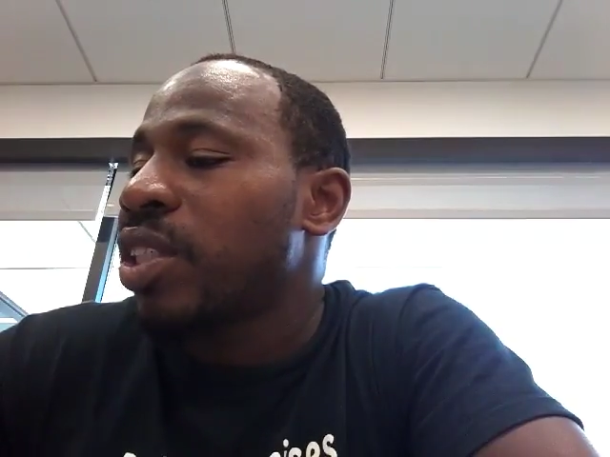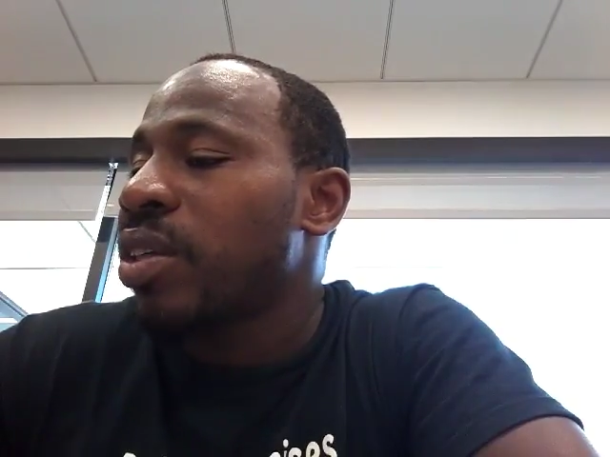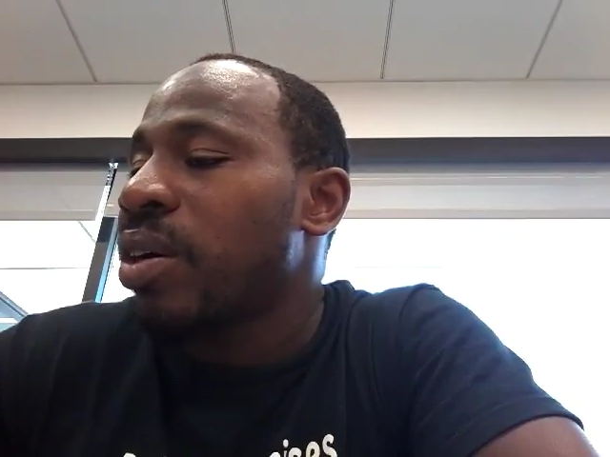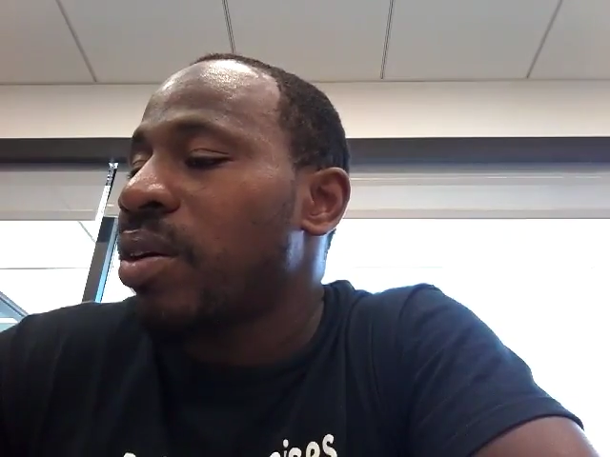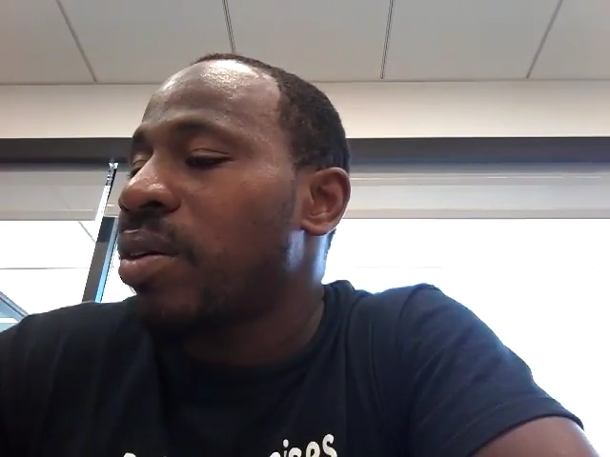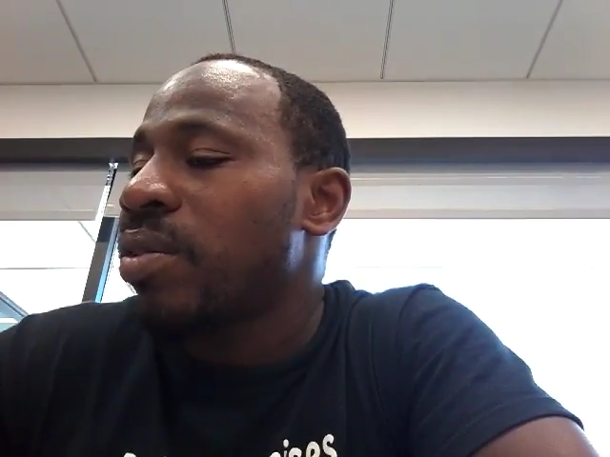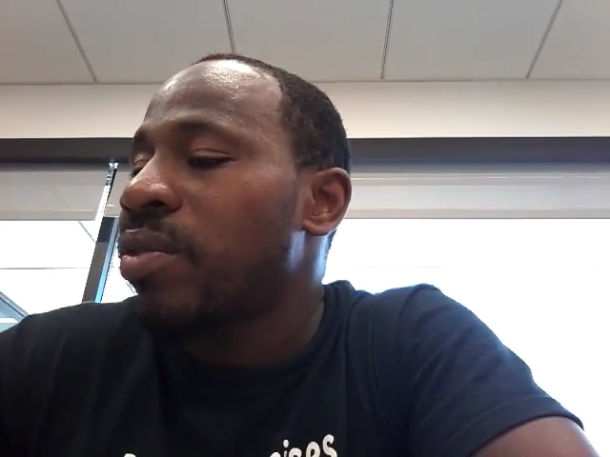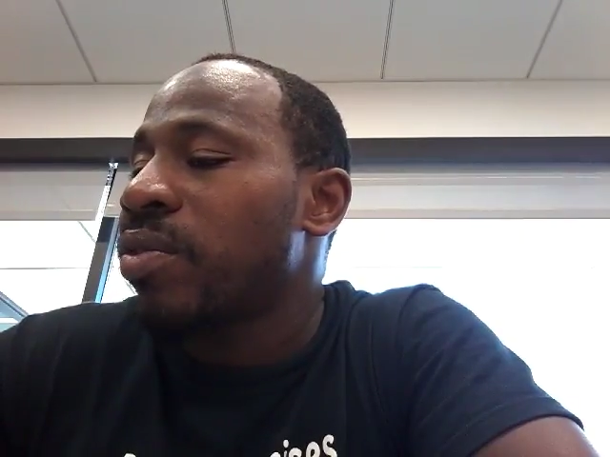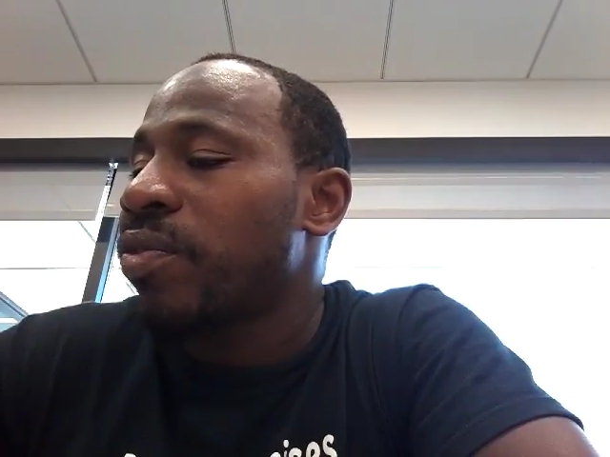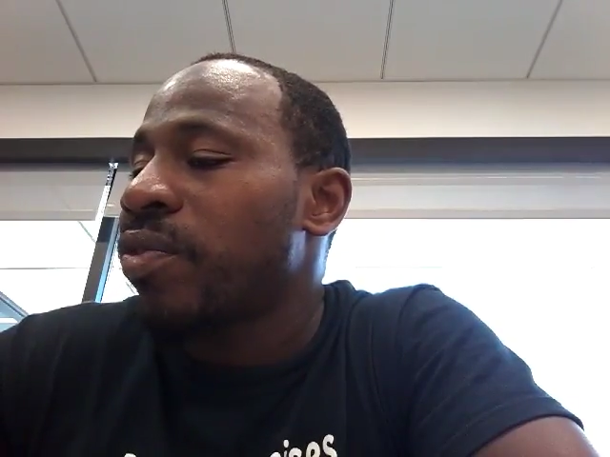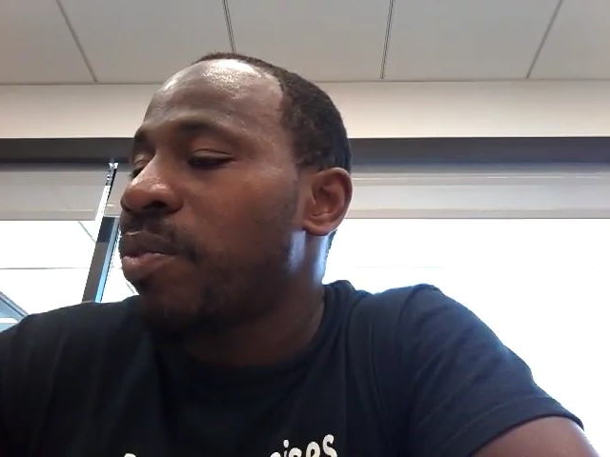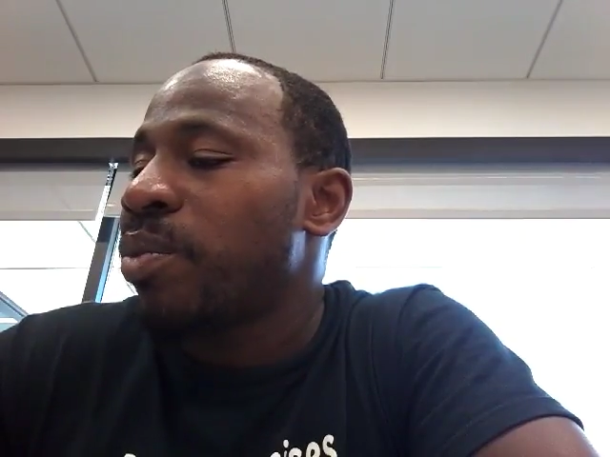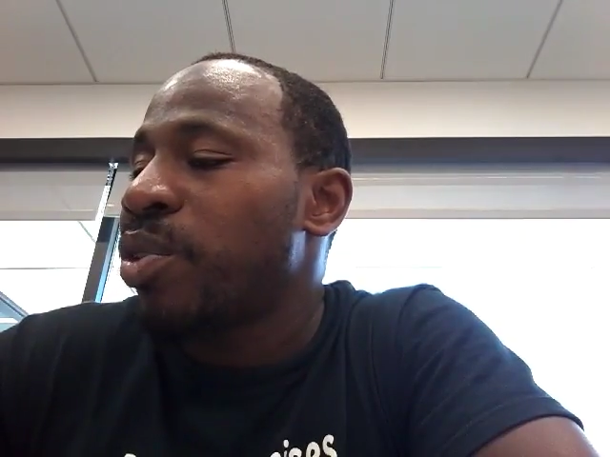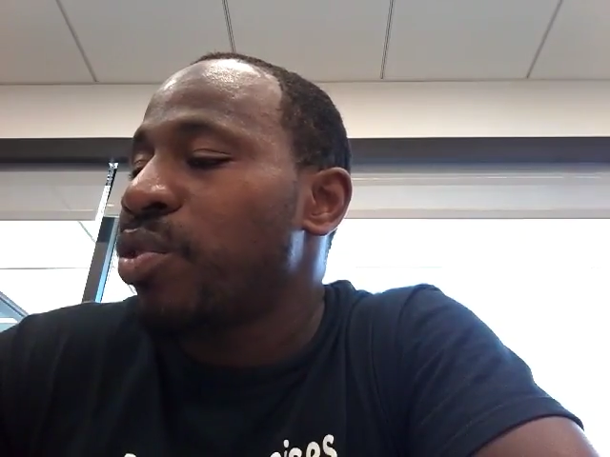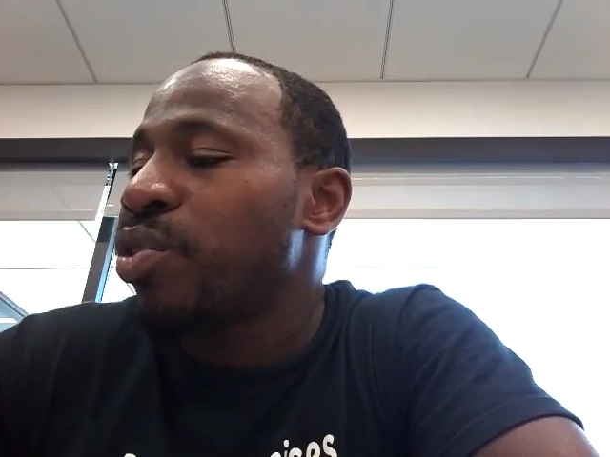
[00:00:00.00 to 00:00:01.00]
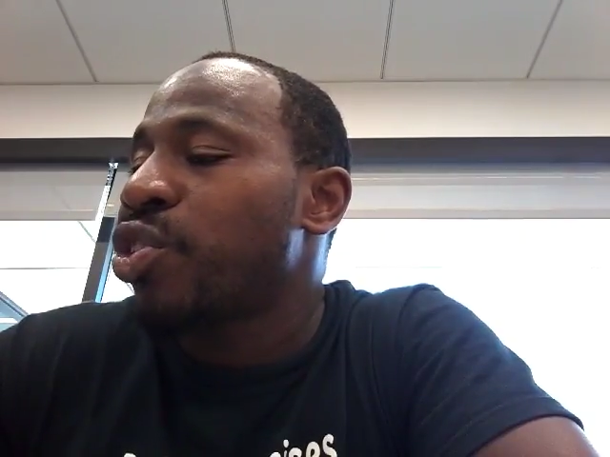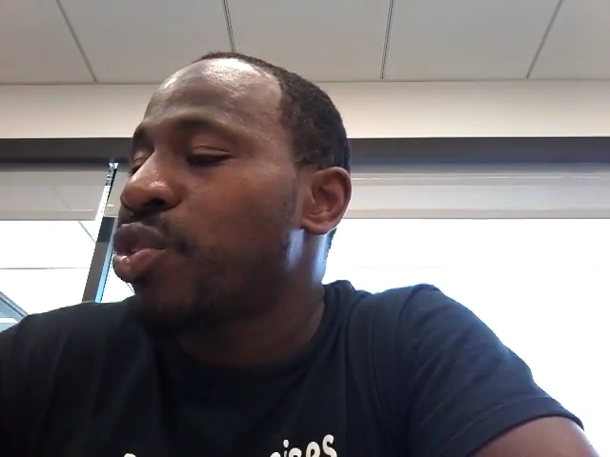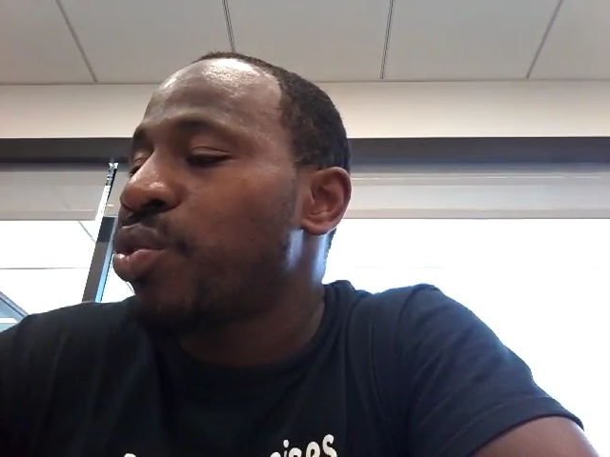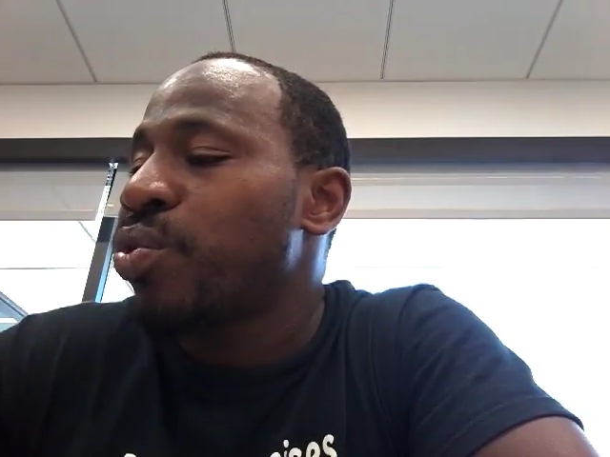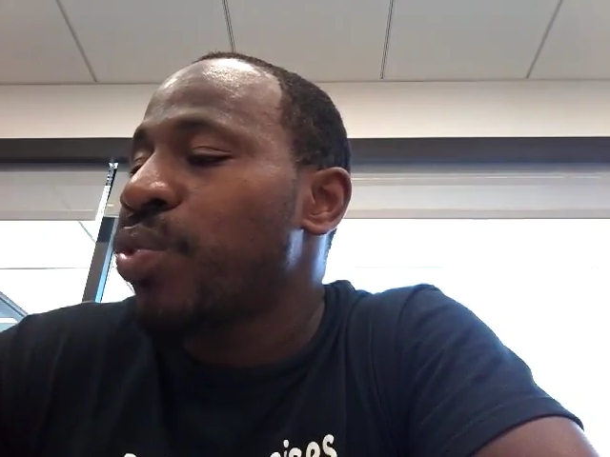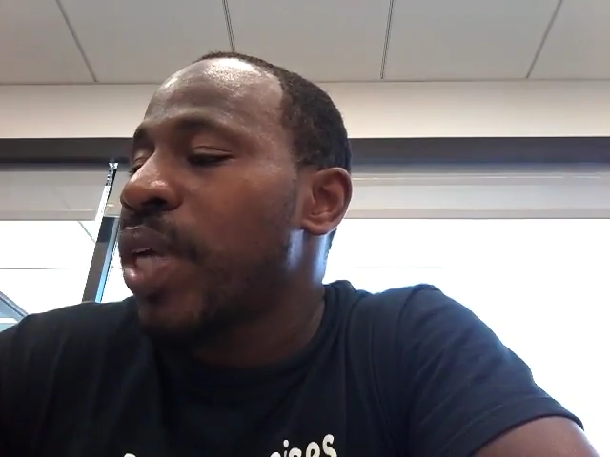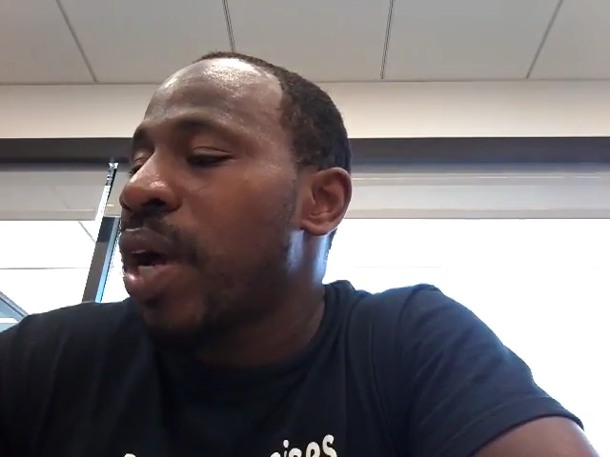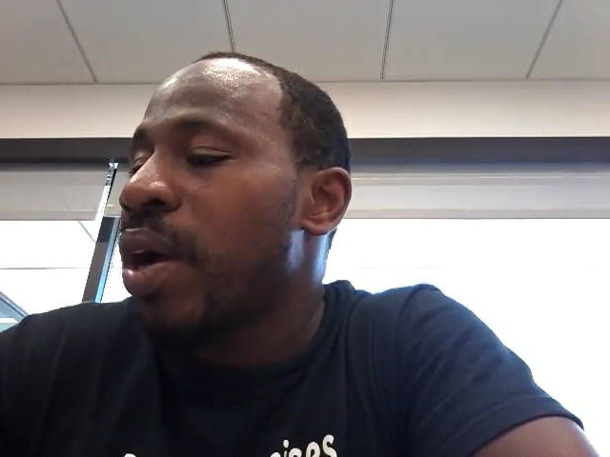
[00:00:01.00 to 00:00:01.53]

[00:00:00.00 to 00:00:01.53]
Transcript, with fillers: songs from YouTube